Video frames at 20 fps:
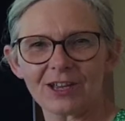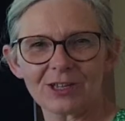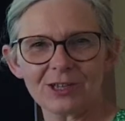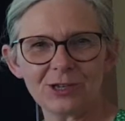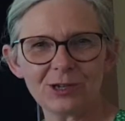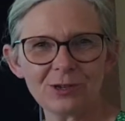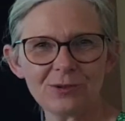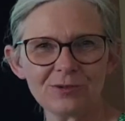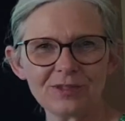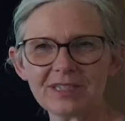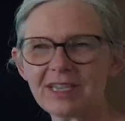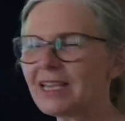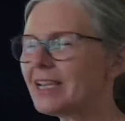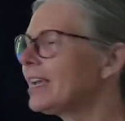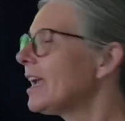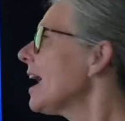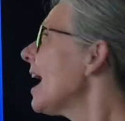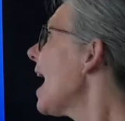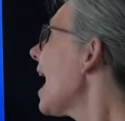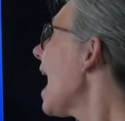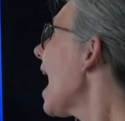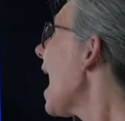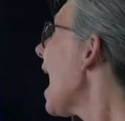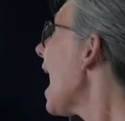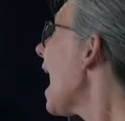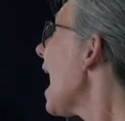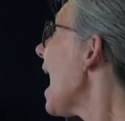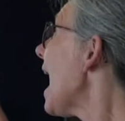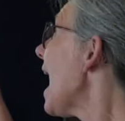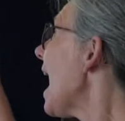Using
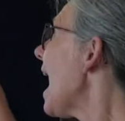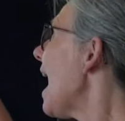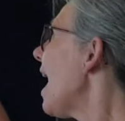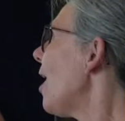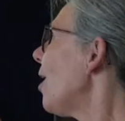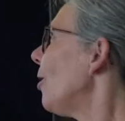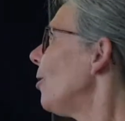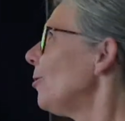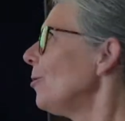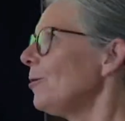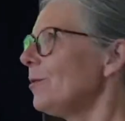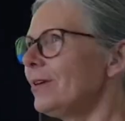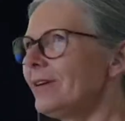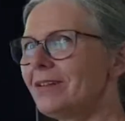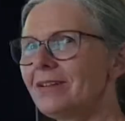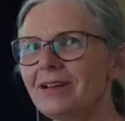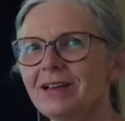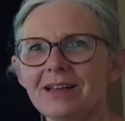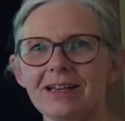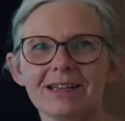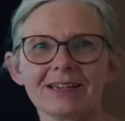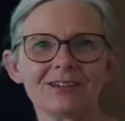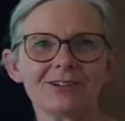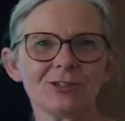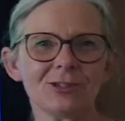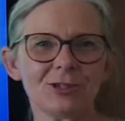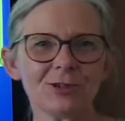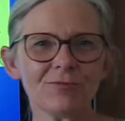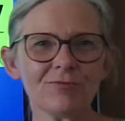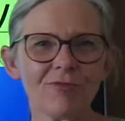owl,
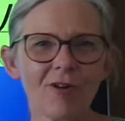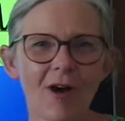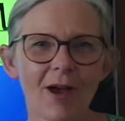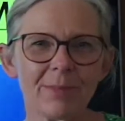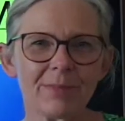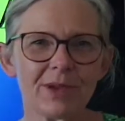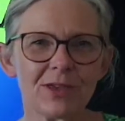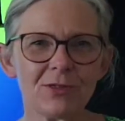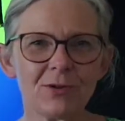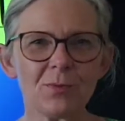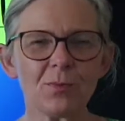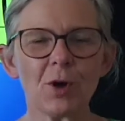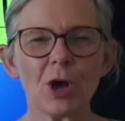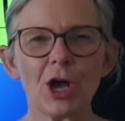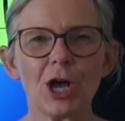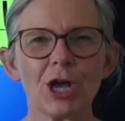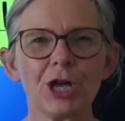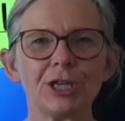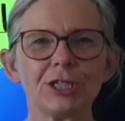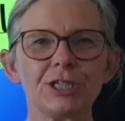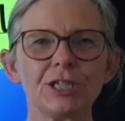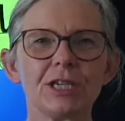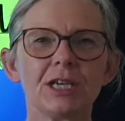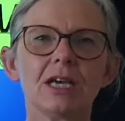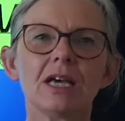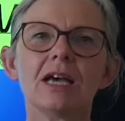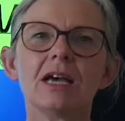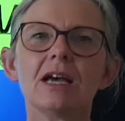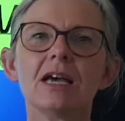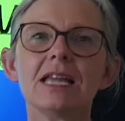could you write me the word
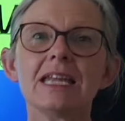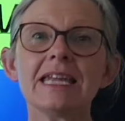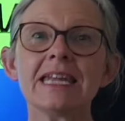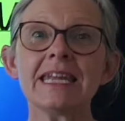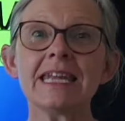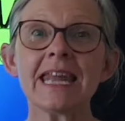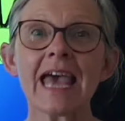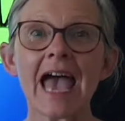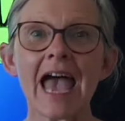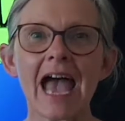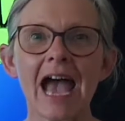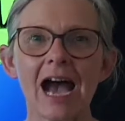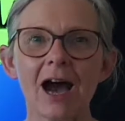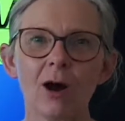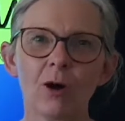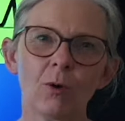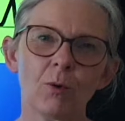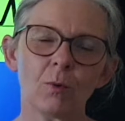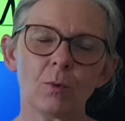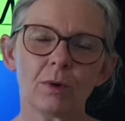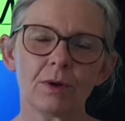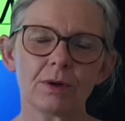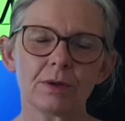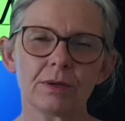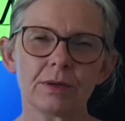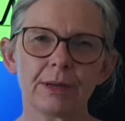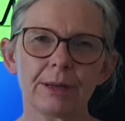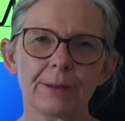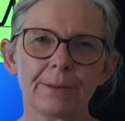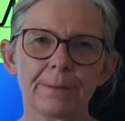now?
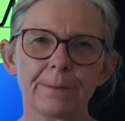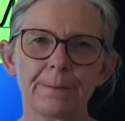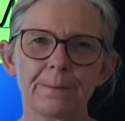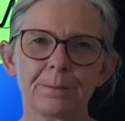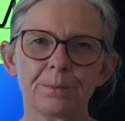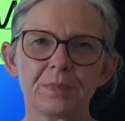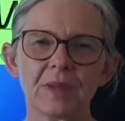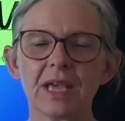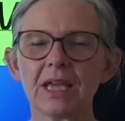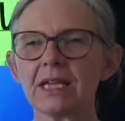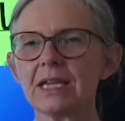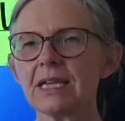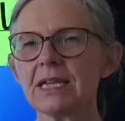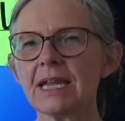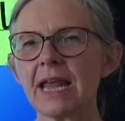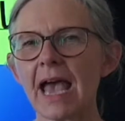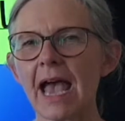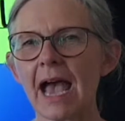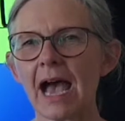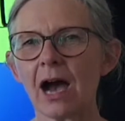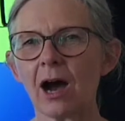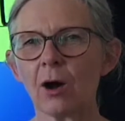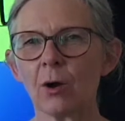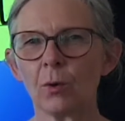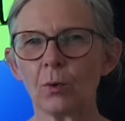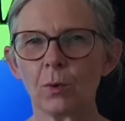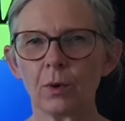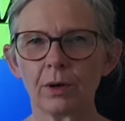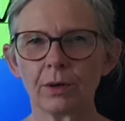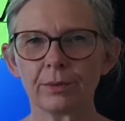
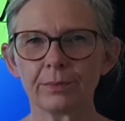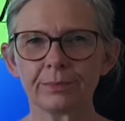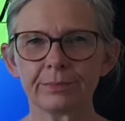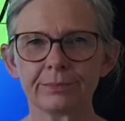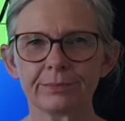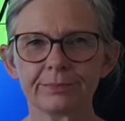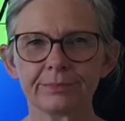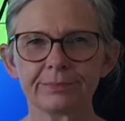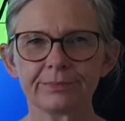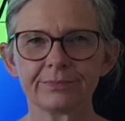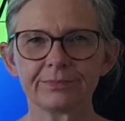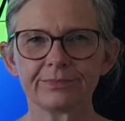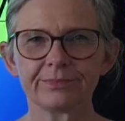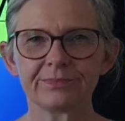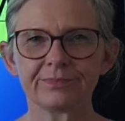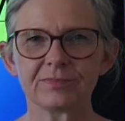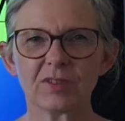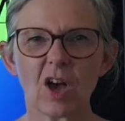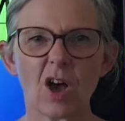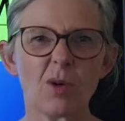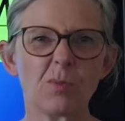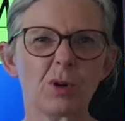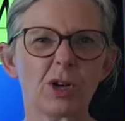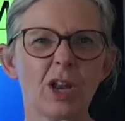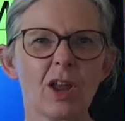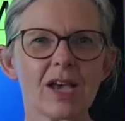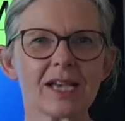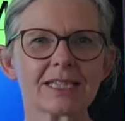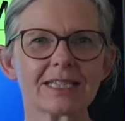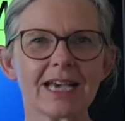Now. I would
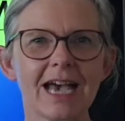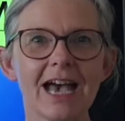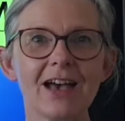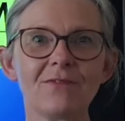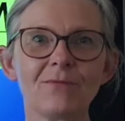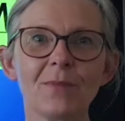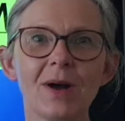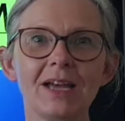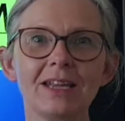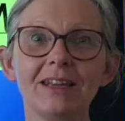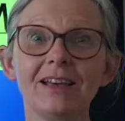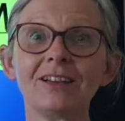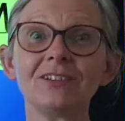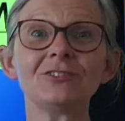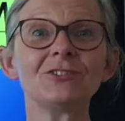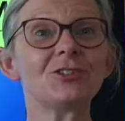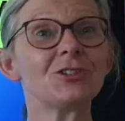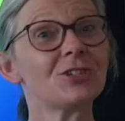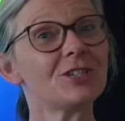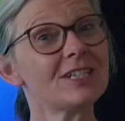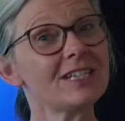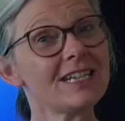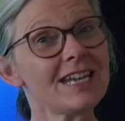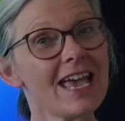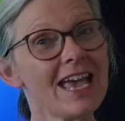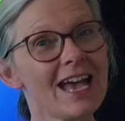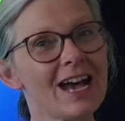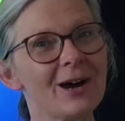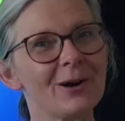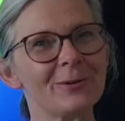like to have my lunch
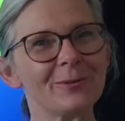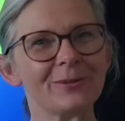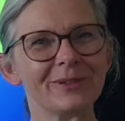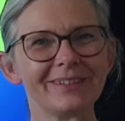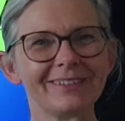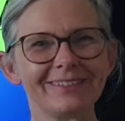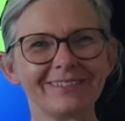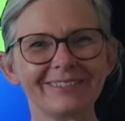now.